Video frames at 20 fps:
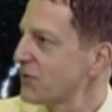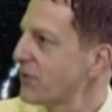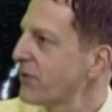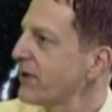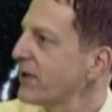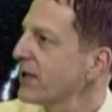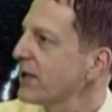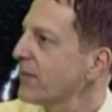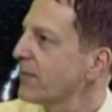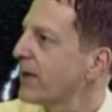
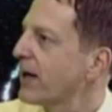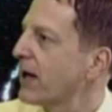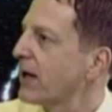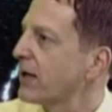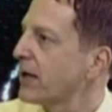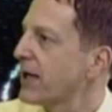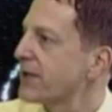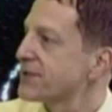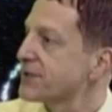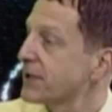Think
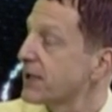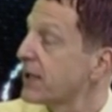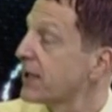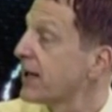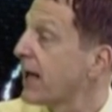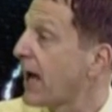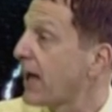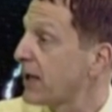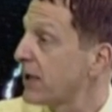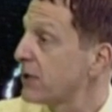about, as an
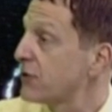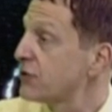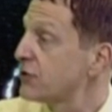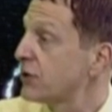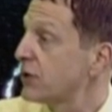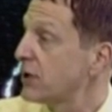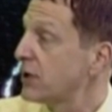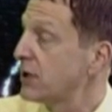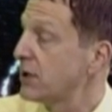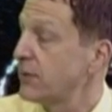
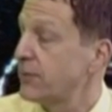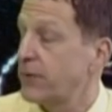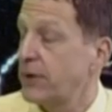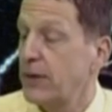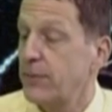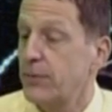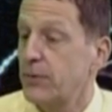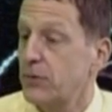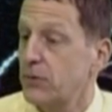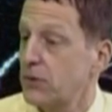analogy,
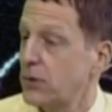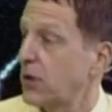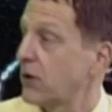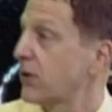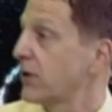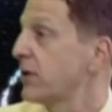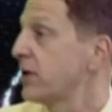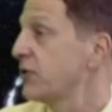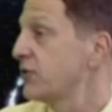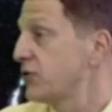people who go
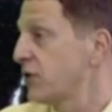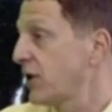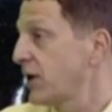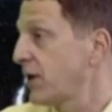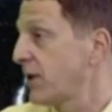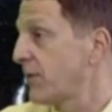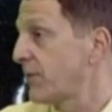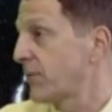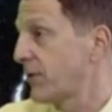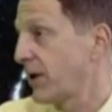to the
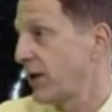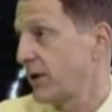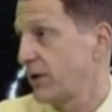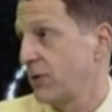gym, right?